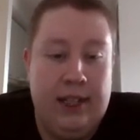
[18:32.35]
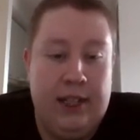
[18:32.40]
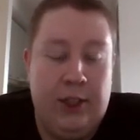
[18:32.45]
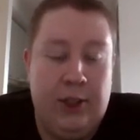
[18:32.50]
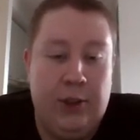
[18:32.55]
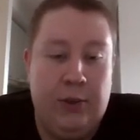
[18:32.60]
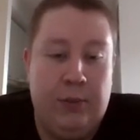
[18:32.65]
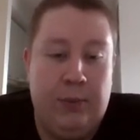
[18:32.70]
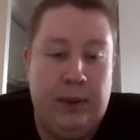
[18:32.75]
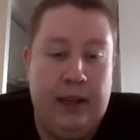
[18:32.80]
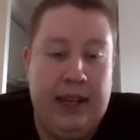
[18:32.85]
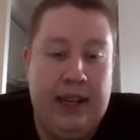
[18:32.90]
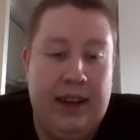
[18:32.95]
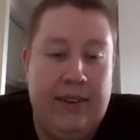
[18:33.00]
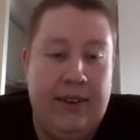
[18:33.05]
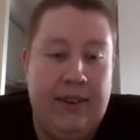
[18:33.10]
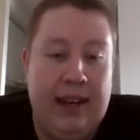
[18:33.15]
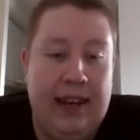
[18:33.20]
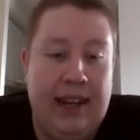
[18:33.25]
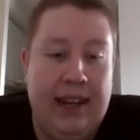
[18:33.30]
It should be
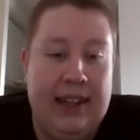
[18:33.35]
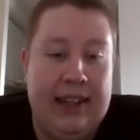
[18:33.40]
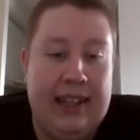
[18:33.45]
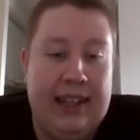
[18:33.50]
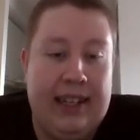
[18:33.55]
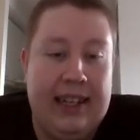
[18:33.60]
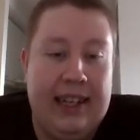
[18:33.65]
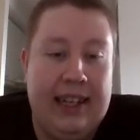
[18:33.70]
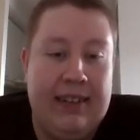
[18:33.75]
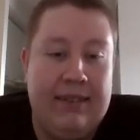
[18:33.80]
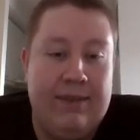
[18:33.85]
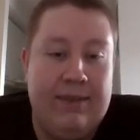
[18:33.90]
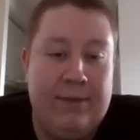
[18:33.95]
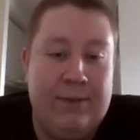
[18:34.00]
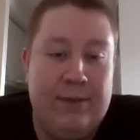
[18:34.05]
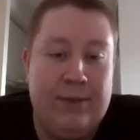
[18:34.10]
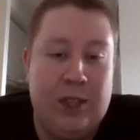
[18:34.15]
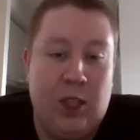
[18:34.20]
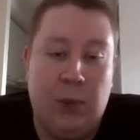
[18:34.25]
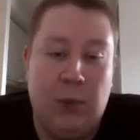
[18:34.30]
definitely, I think, in
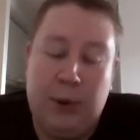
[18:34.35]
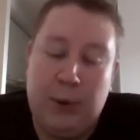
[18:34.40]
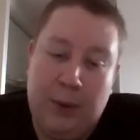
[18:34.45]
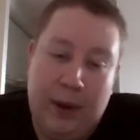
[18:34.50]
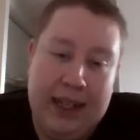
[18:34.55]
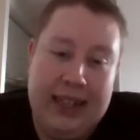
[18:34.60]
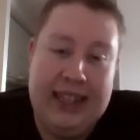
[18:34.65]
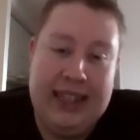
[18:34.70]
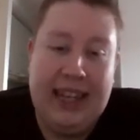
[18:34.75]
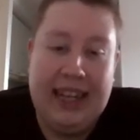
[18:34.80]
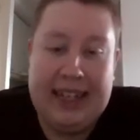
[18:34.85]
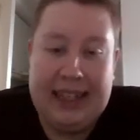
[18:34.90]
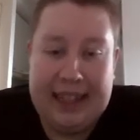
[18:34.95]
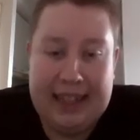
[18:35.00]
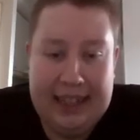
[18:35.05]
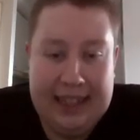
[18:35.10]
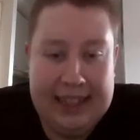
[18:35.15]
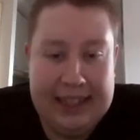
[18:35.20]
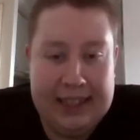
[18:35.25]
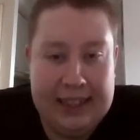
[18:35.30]
top 20
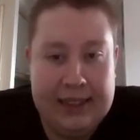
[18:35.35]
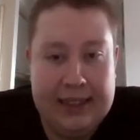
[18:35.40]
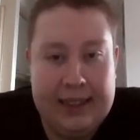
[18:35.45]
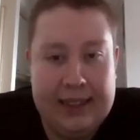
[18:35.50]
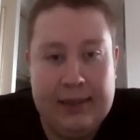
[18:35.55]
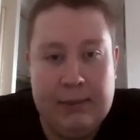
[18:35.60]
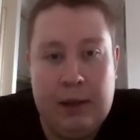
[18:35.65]
at least,